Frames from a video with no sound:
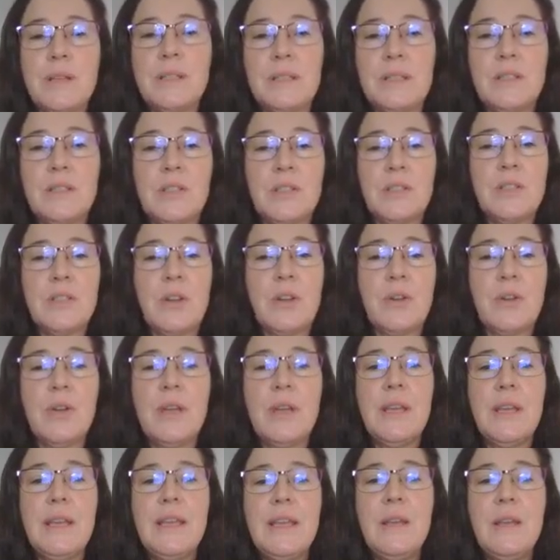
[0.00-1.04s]
So
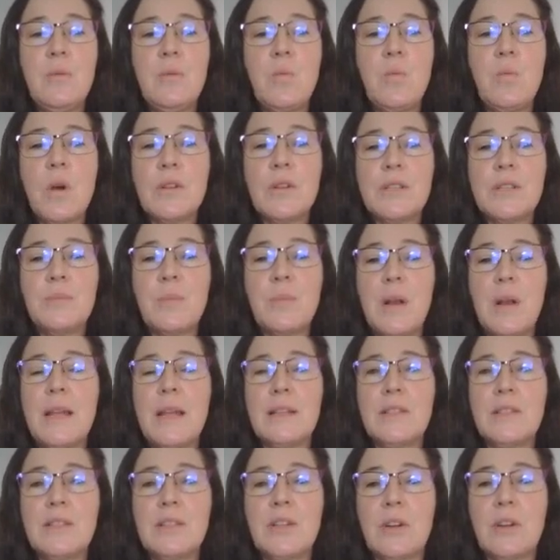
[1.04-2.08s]
he was playing
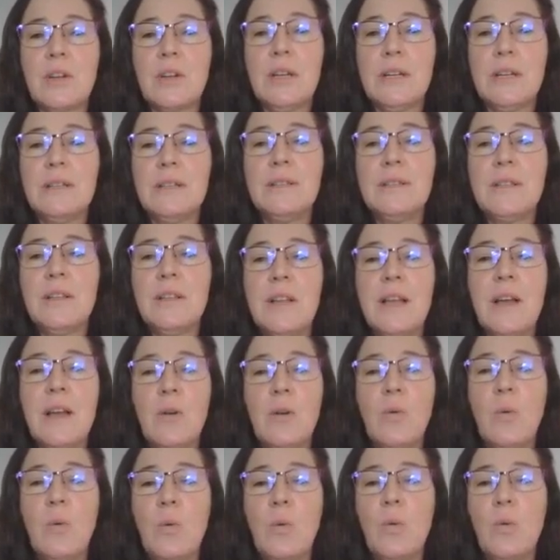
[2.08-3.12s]
soccer,
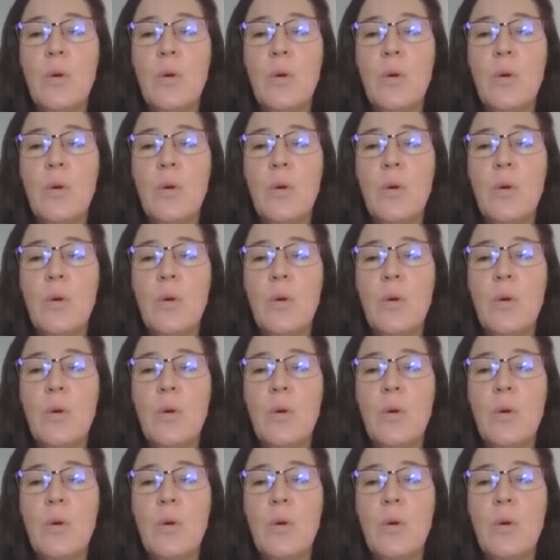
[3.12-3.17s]
or